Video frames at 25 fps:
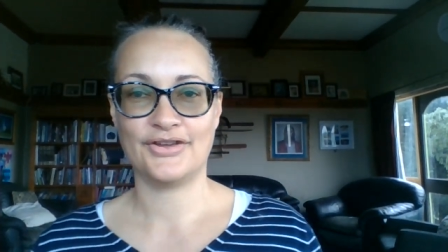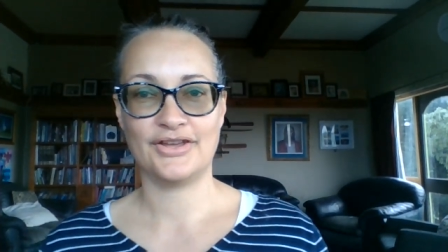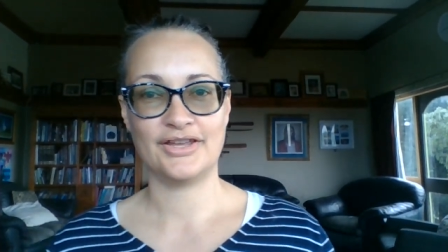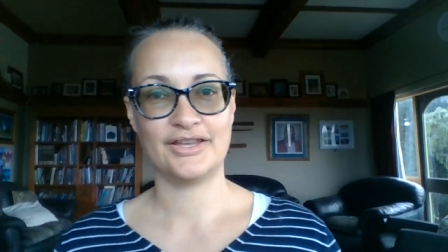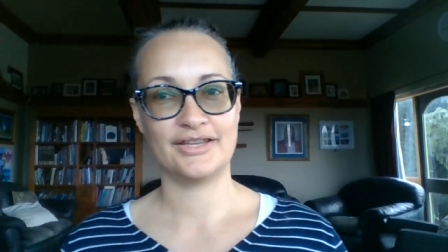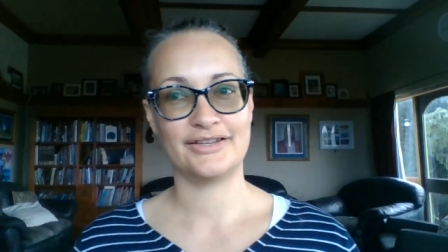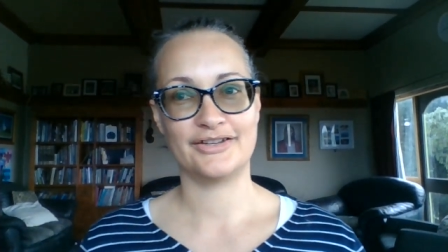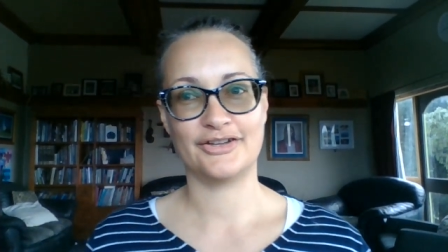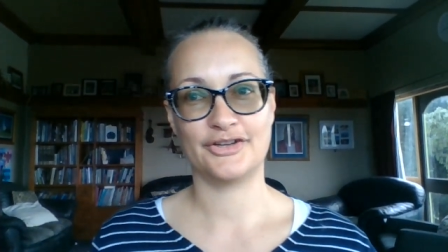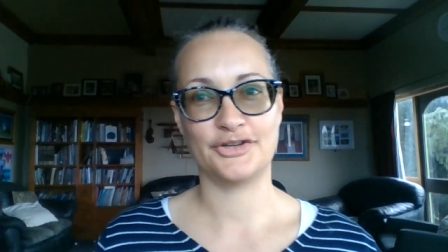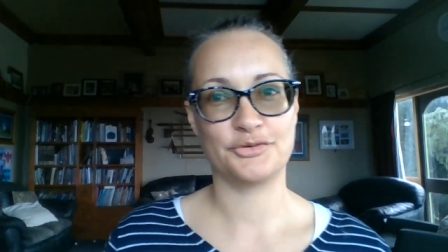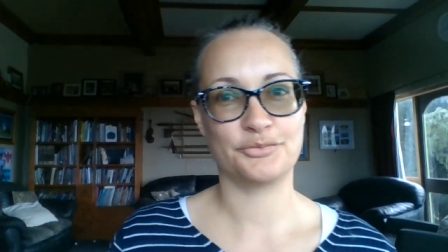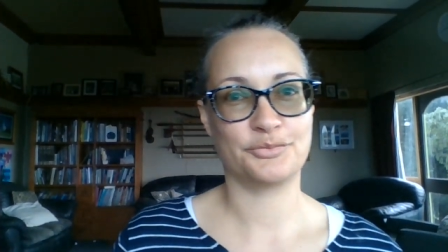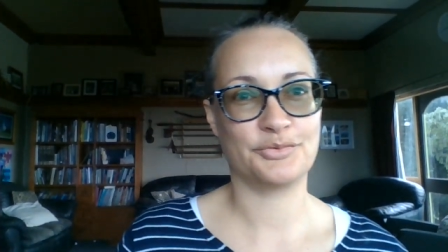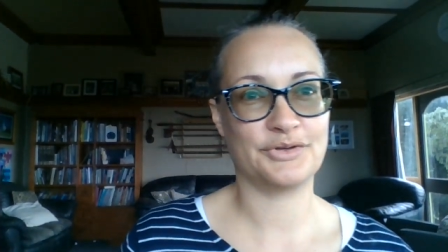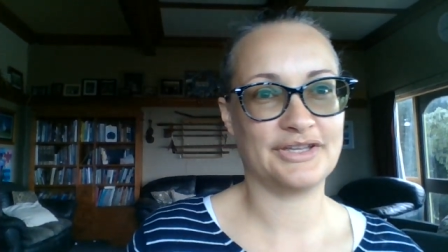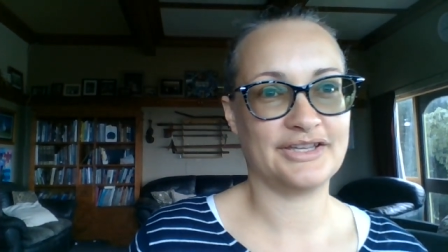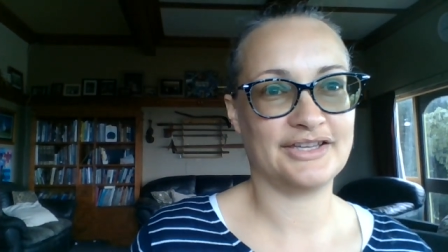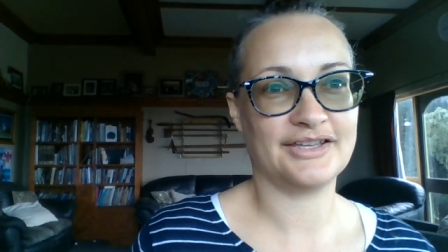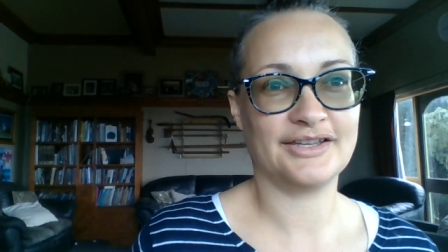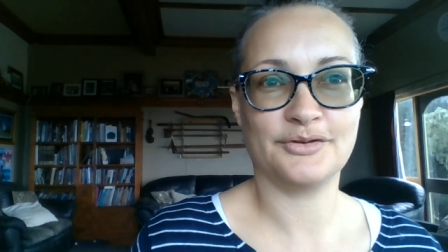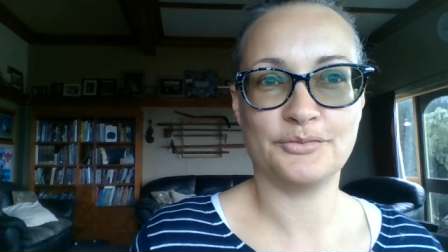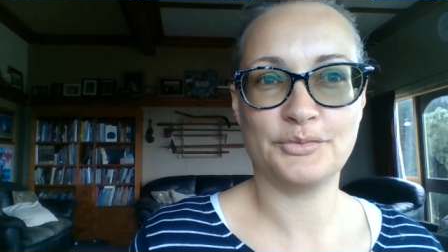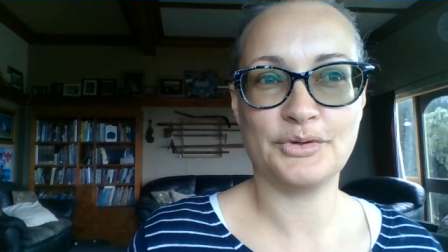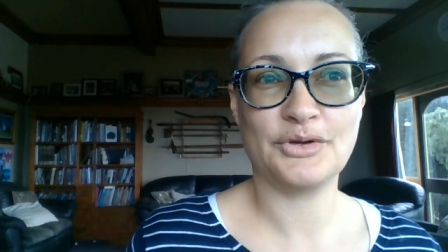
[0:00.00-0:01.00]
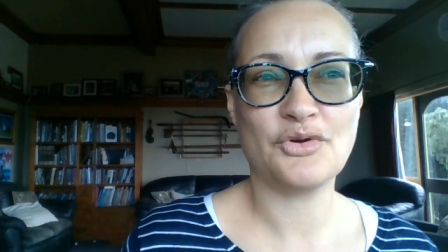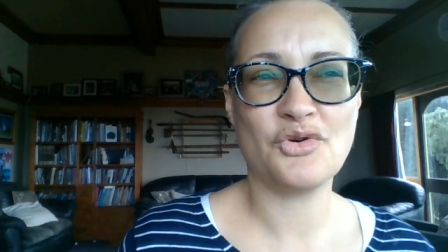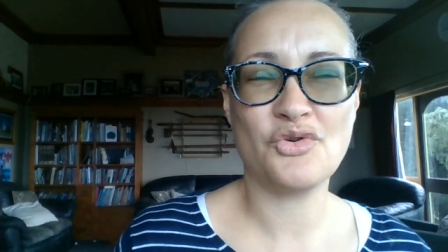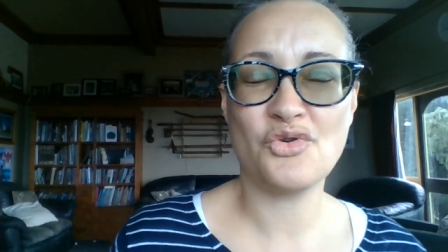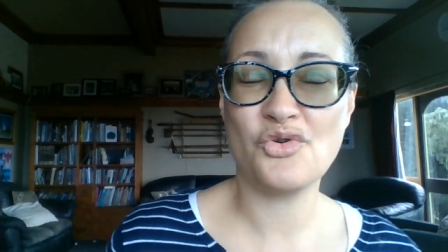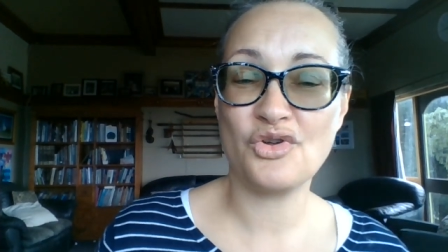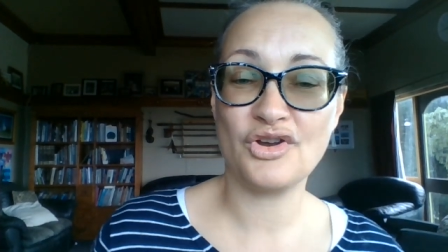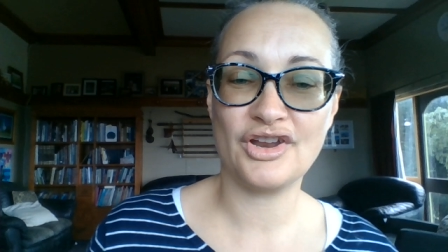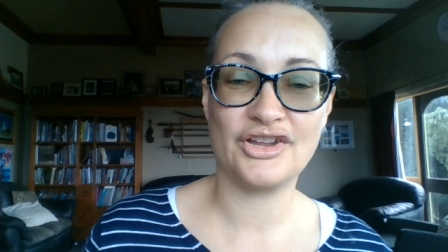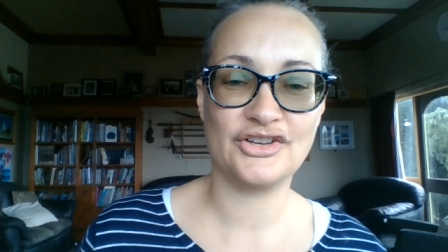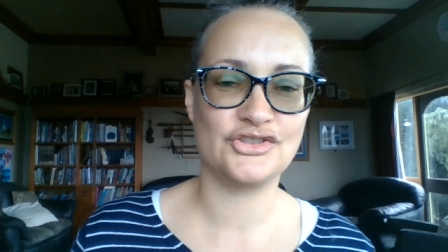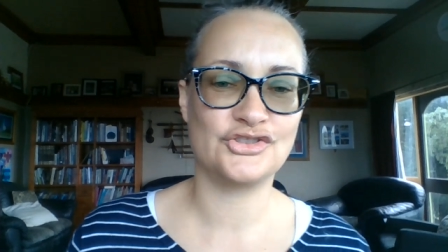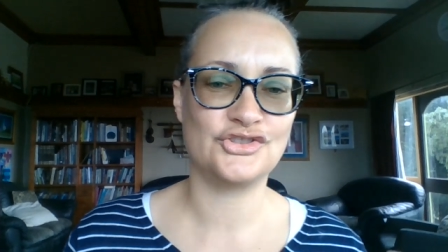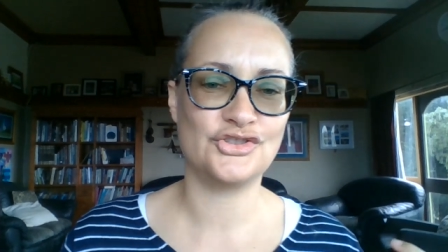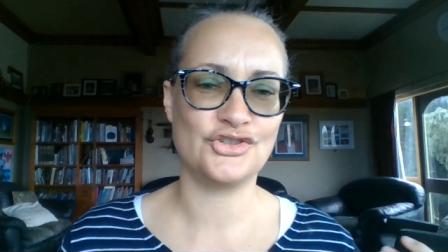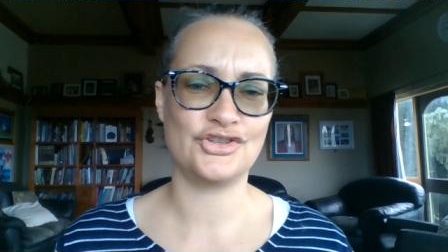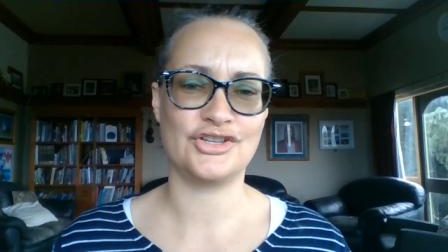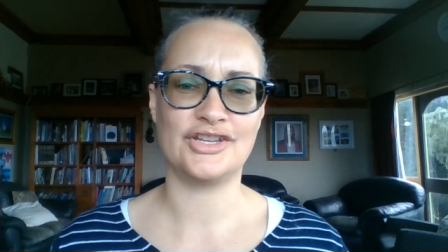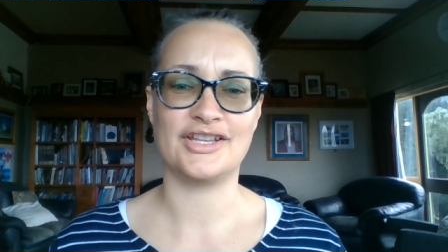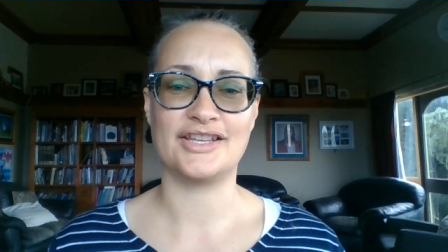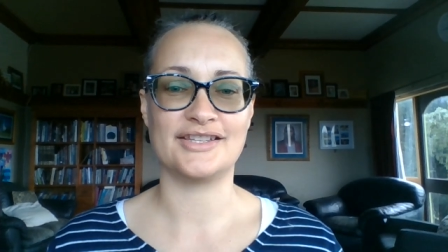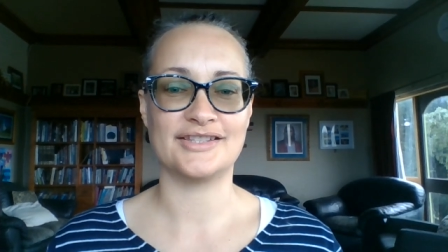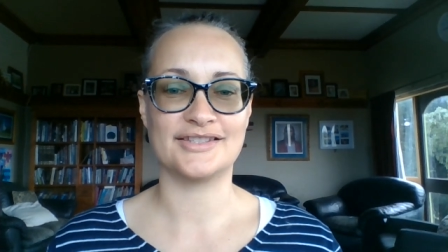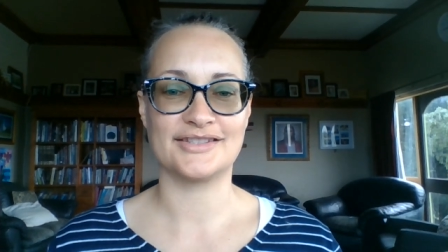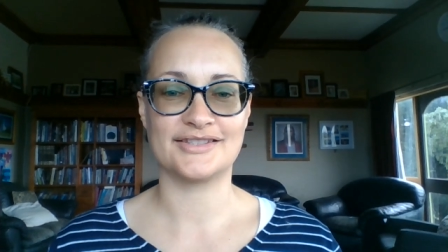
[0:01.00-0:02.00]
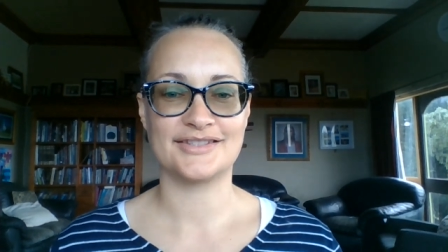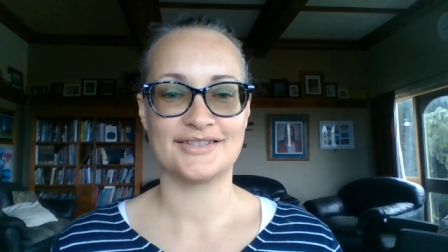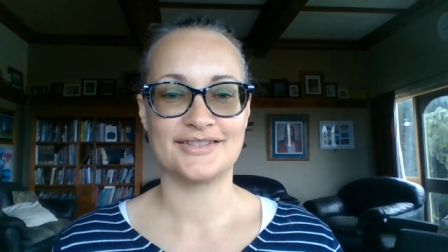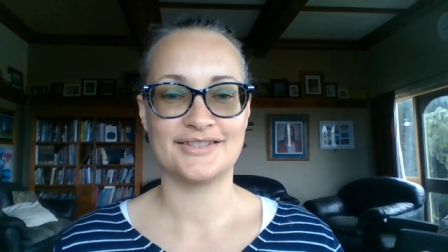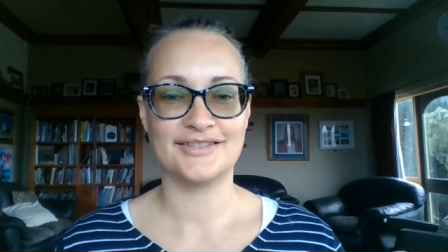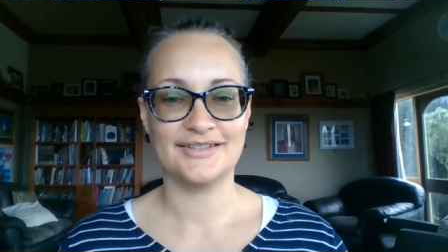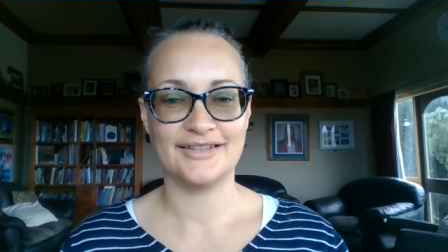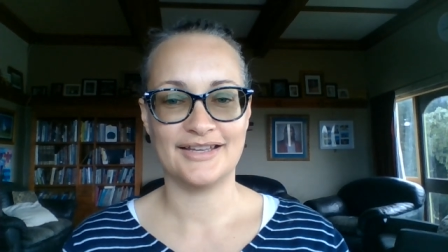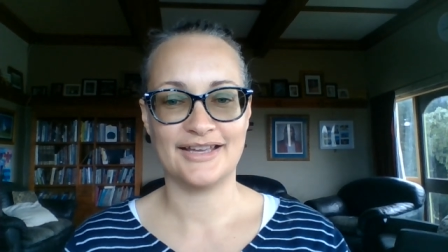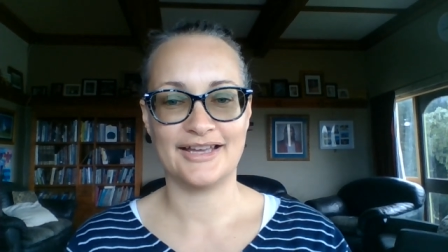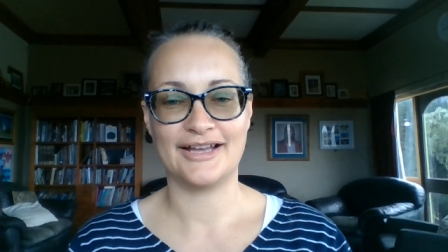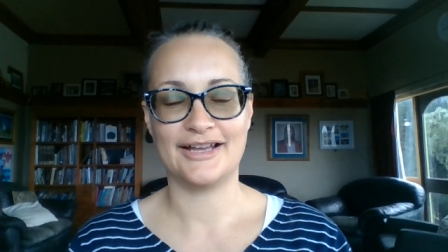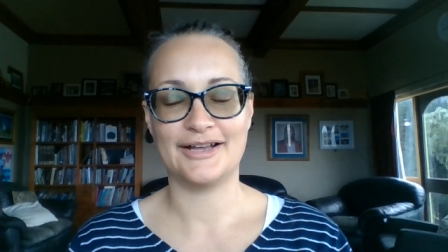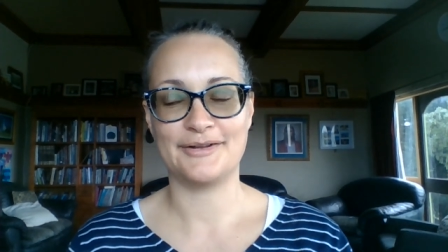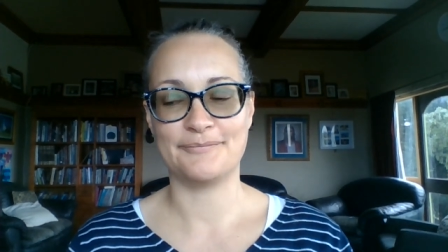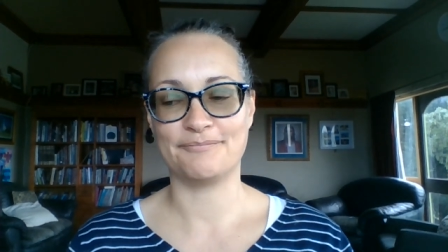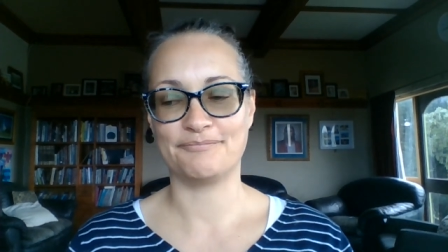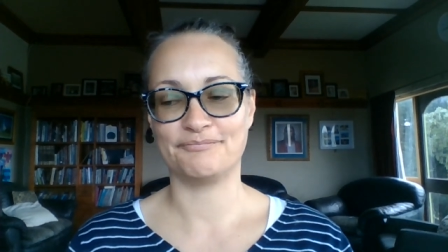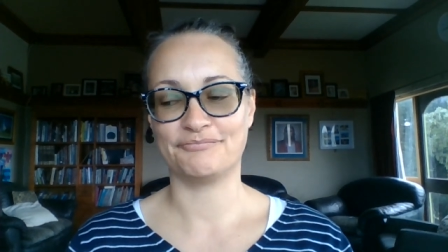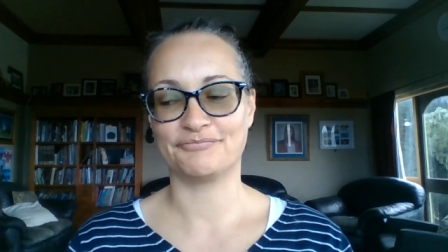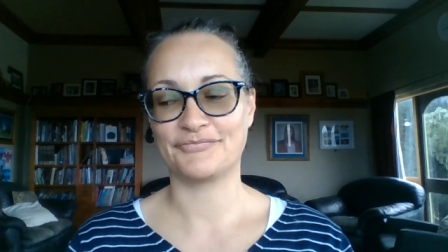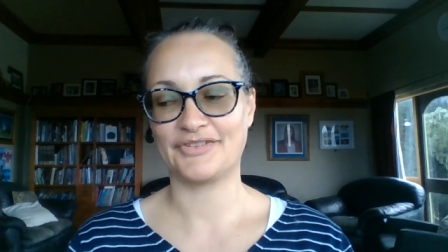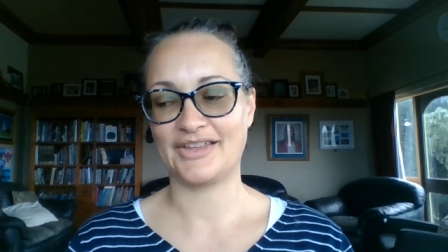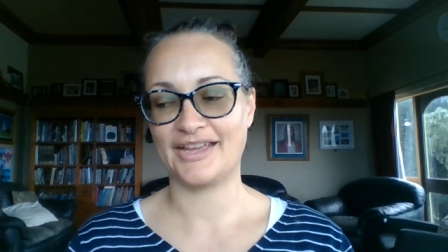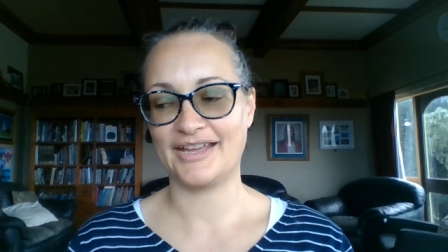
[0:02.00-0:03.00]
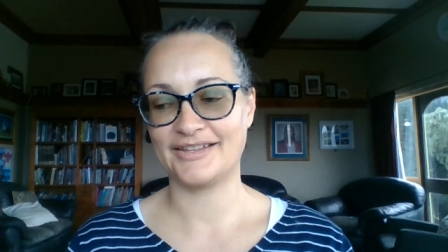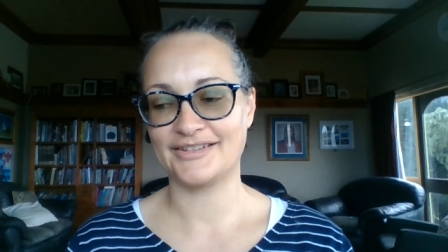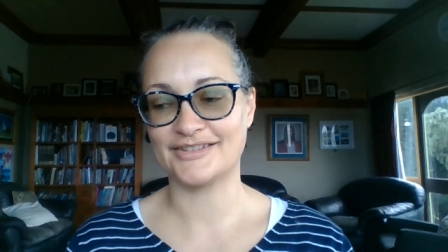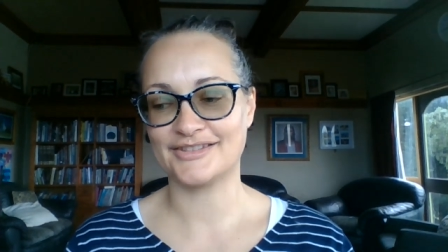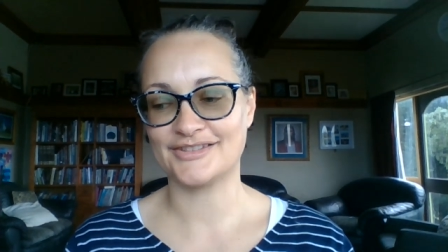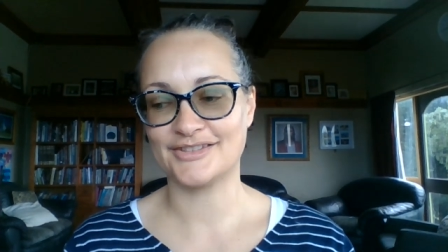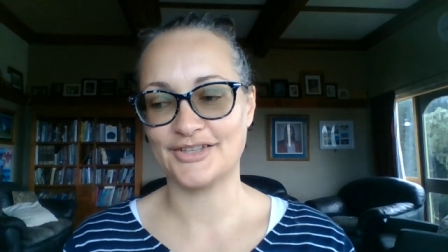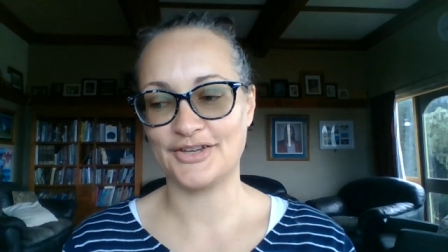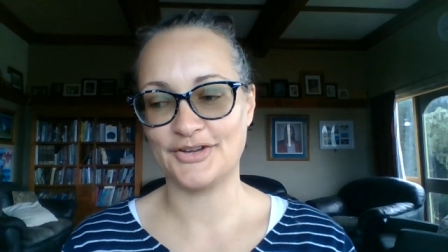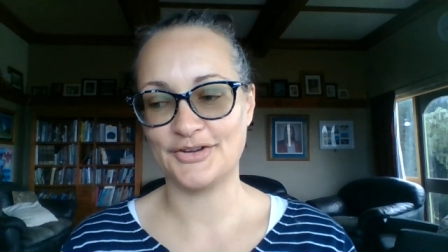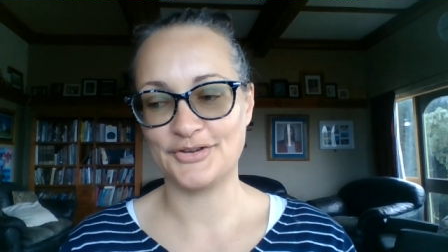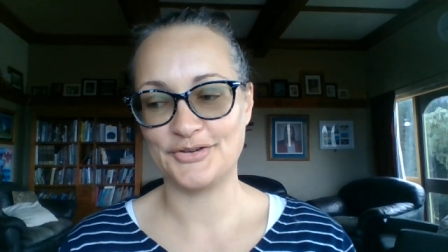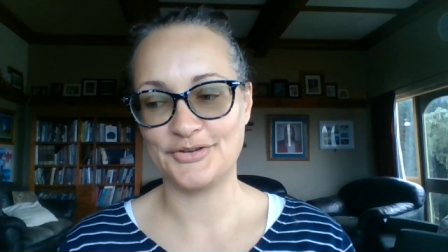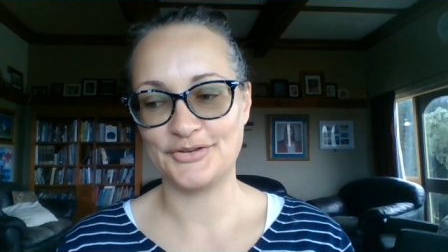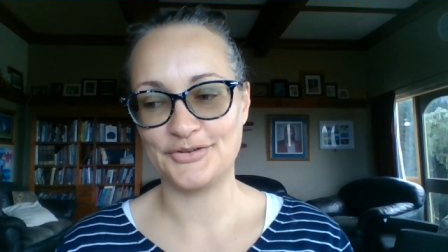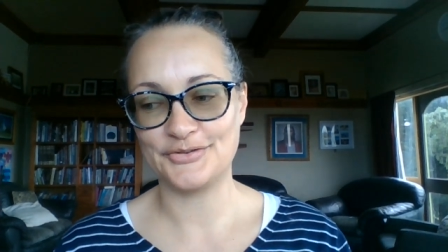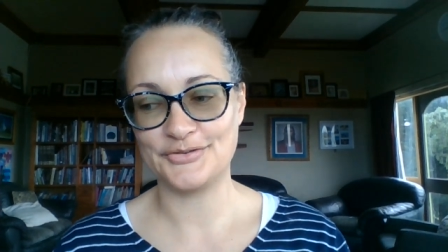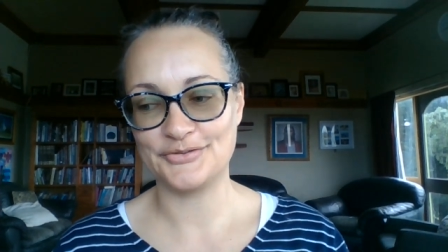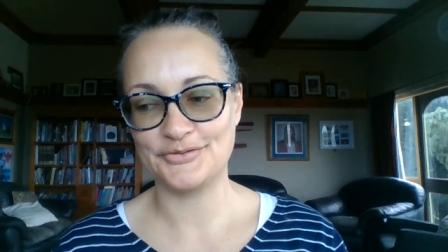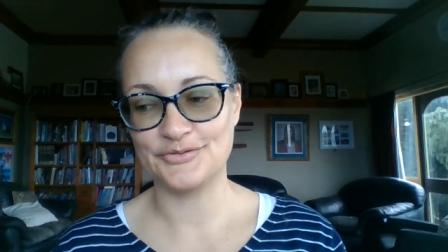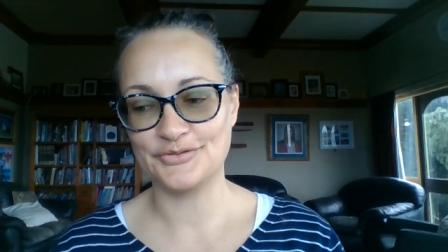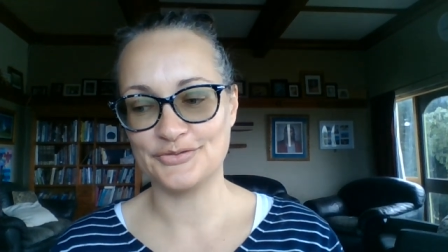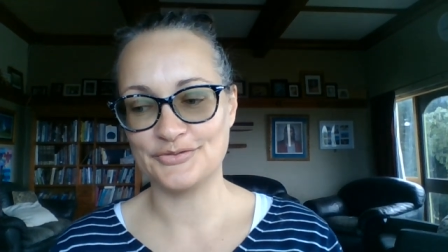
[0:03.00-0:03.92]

You know, we're, we're all on journeys. Um, and so